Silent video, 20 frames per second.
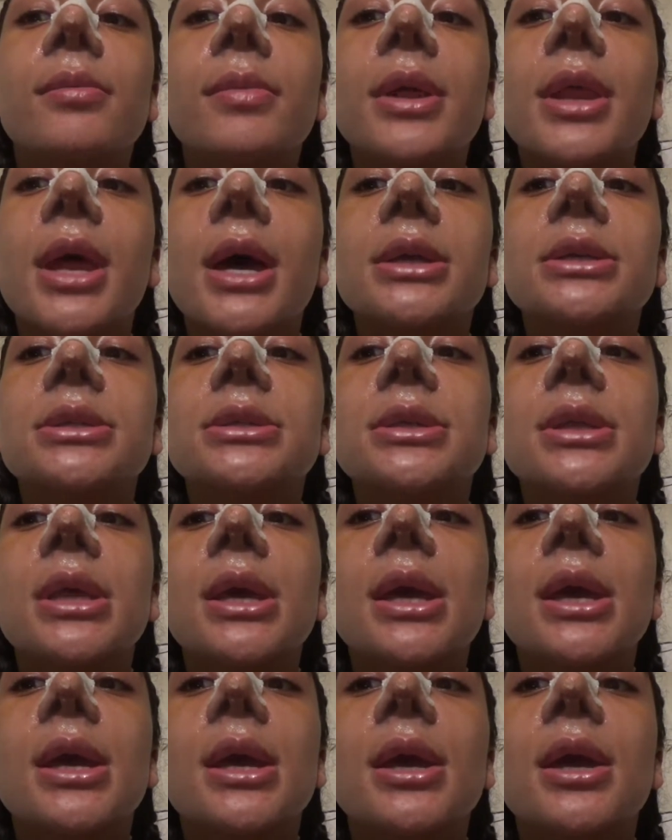but that's
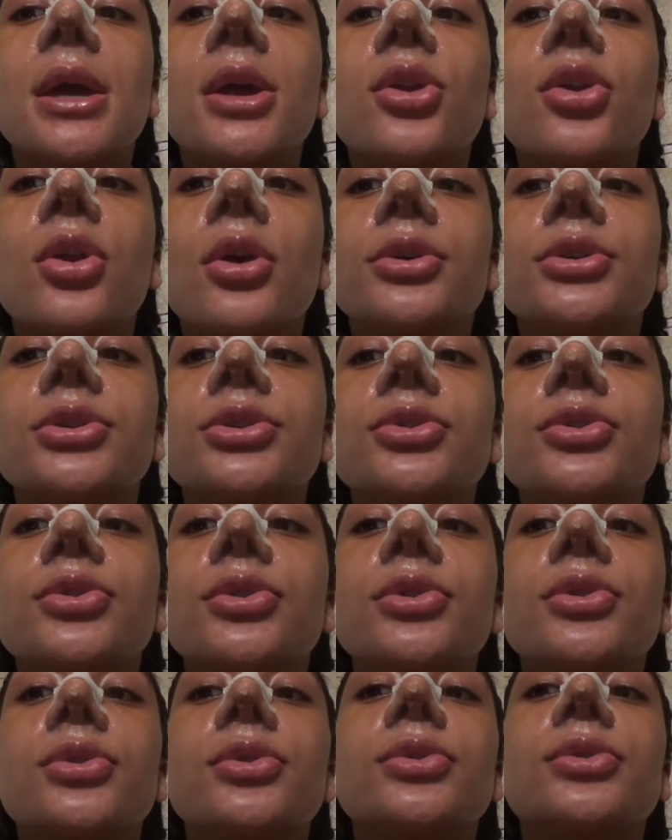the
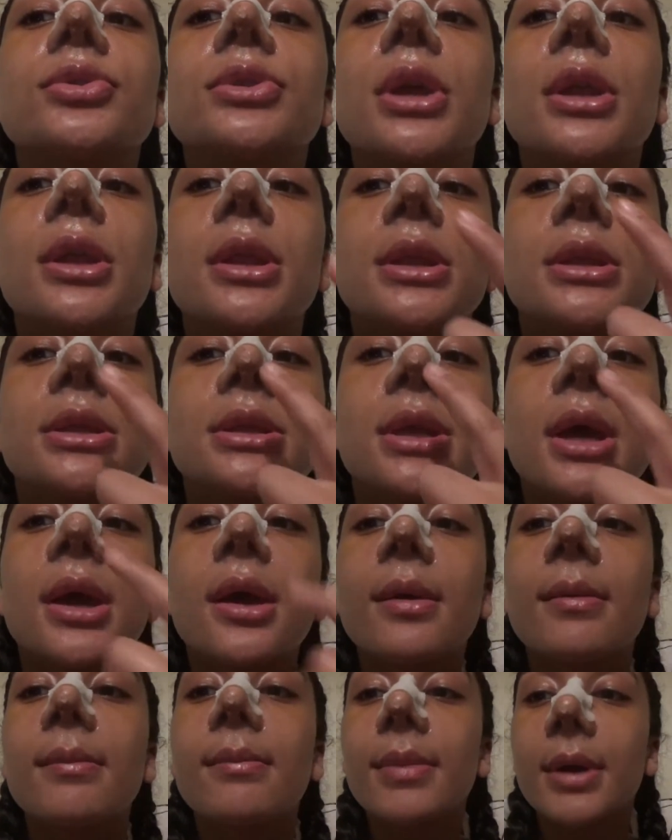nostrils and the
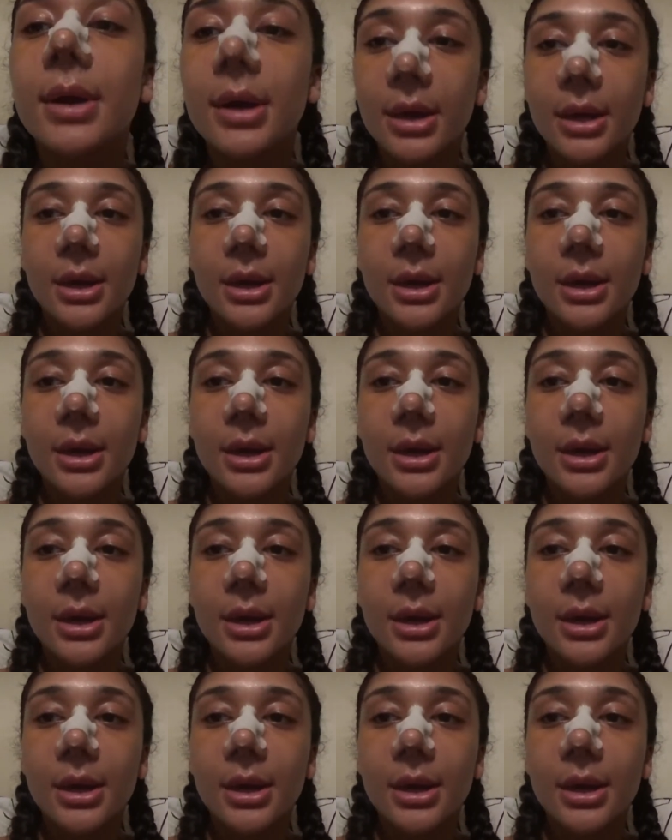tip,